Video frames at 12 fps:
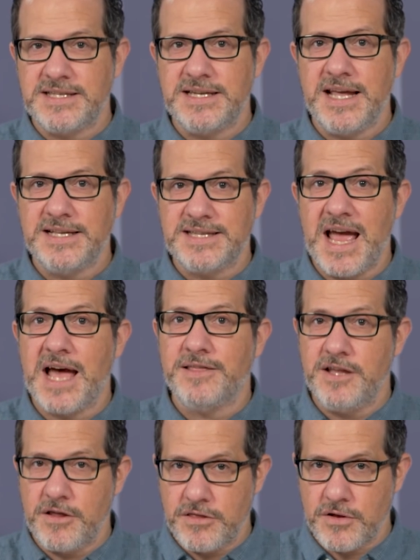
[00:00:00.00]
states had
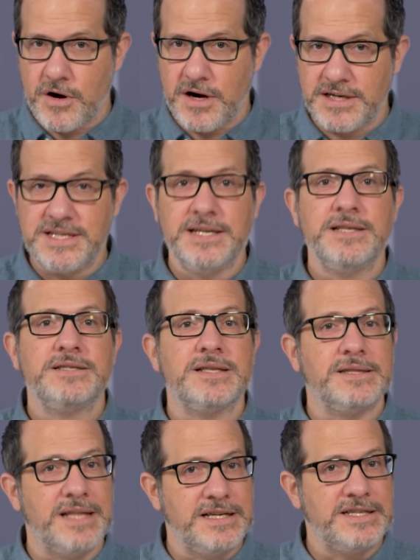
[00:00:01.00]
the authority to
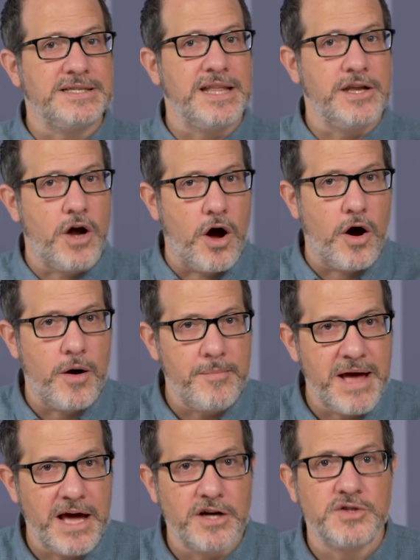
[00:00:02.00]
legislate all
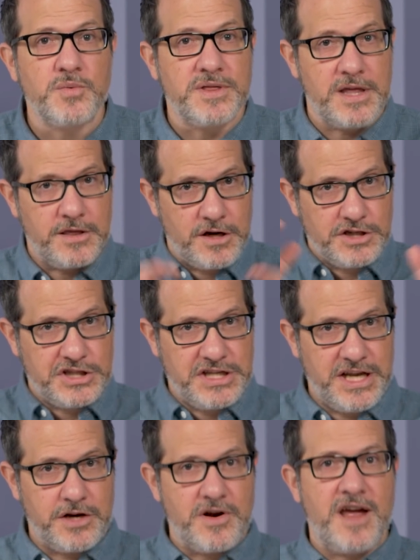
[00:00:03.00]
matters within their
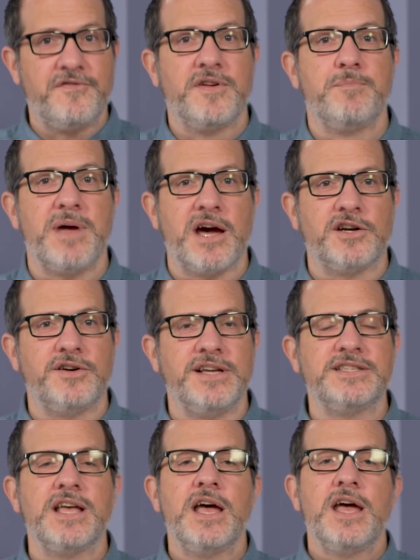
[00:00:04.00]
geographic
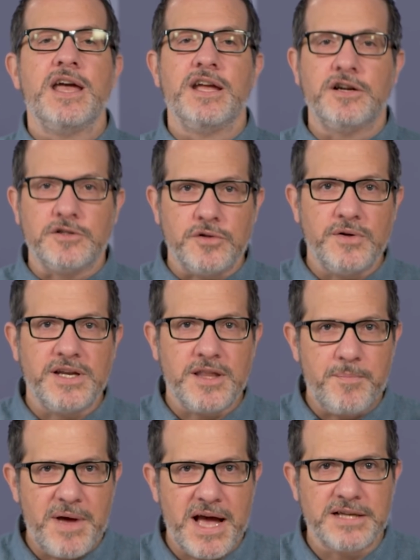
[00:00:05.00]
boundaries, including the
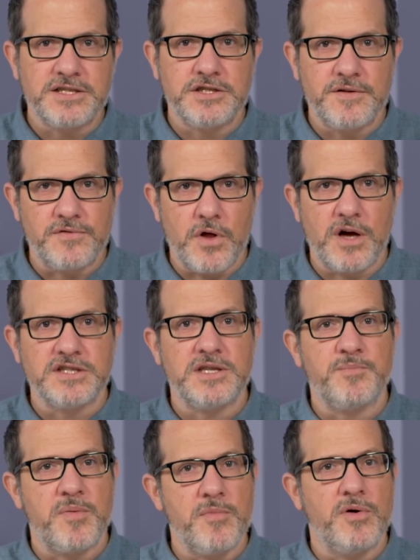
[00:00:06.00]
passage of laws that
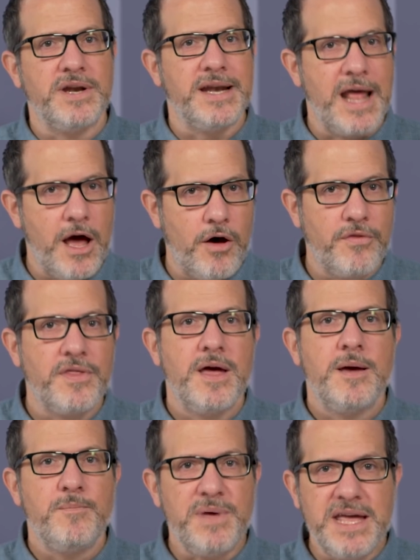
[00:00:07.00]
promoted health,
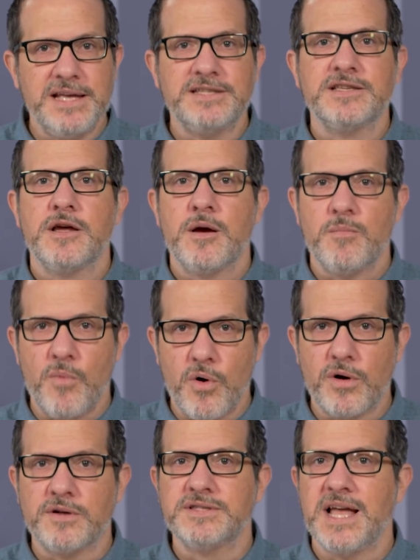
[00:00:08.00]
peace,
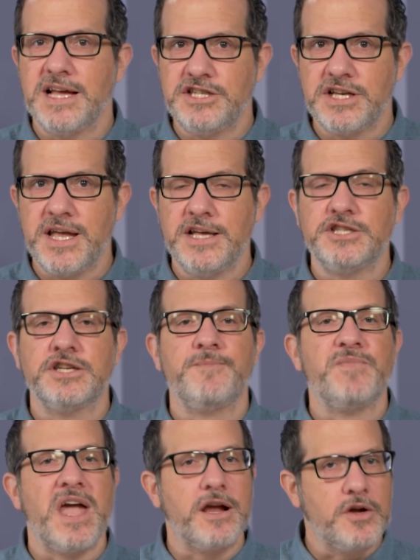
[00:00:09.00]
morals,
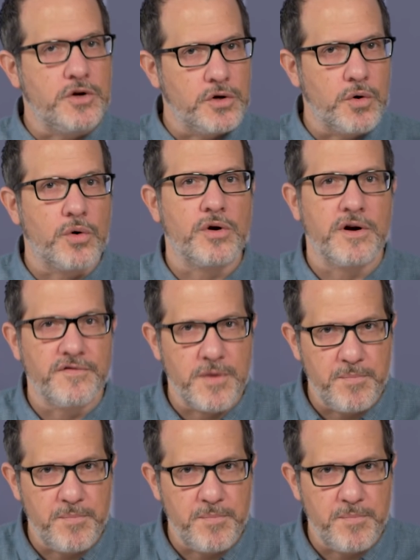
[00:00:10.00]
education, and good order of the